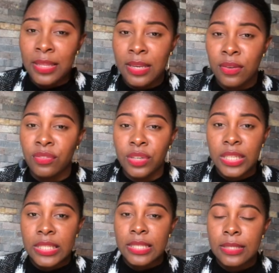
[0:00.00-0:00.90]
the
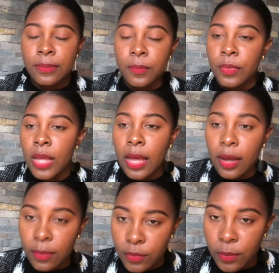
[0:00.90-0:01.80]
difference. I
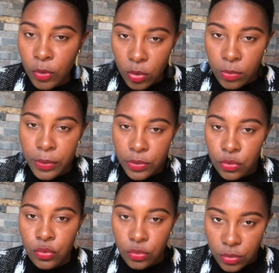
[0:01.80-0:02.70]
come from a home where we
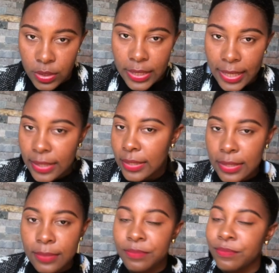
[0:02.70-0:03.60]
do chores, guys.
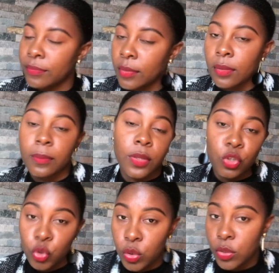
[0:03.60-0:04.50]

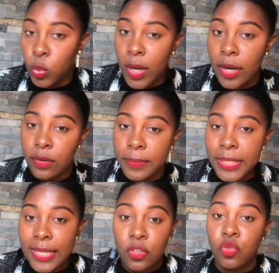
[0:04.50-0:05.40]
Chores
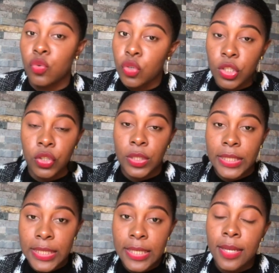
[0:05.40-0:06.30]
100%. You cook, you
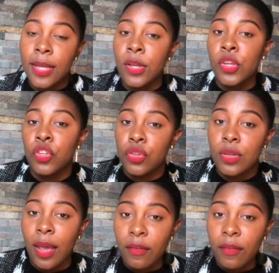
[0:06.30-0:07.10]
clean, you do